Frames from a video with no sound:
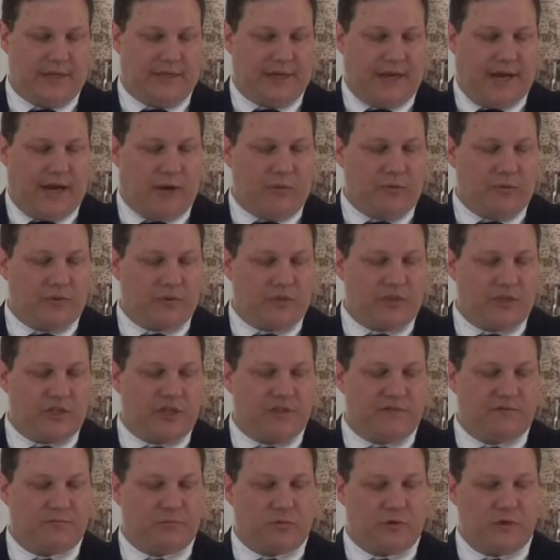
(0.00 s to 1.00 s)
And how were the
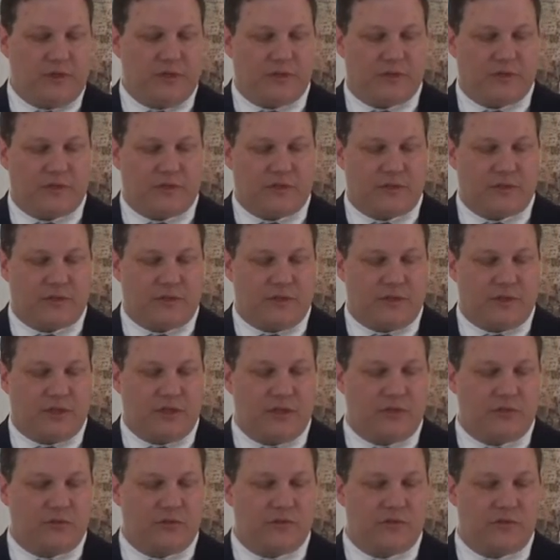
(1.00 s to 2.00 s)
chief priests, the
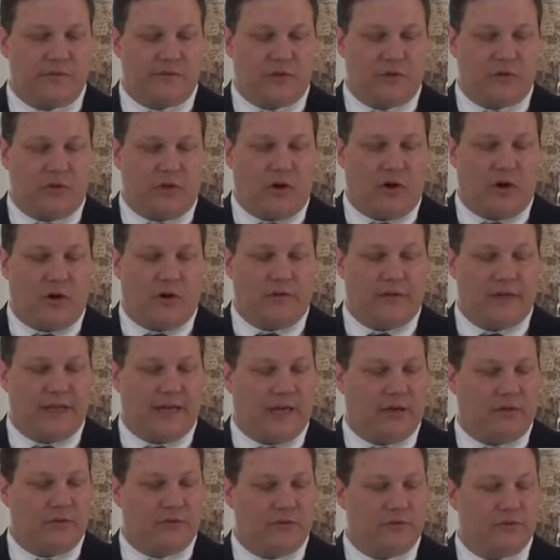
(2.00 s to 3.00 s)
teachers of the law,
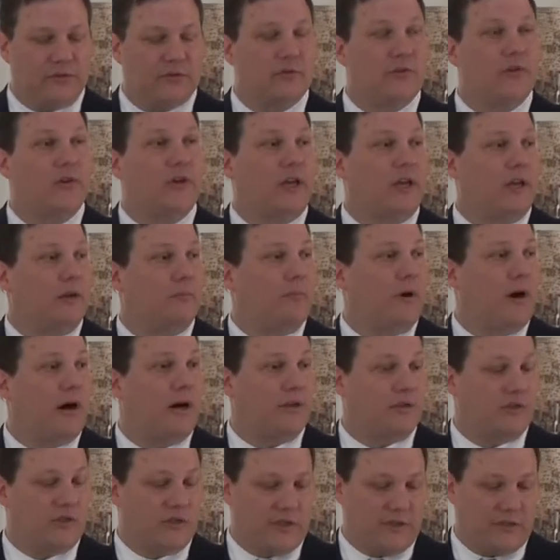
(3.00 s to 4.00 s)
the elders looking
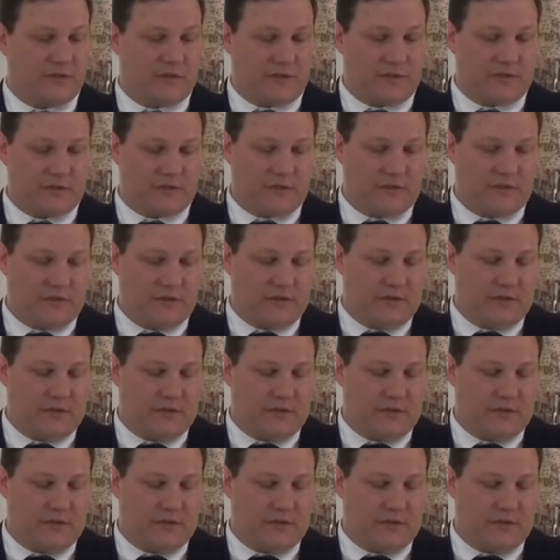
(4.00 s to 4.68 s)
upon Jesus?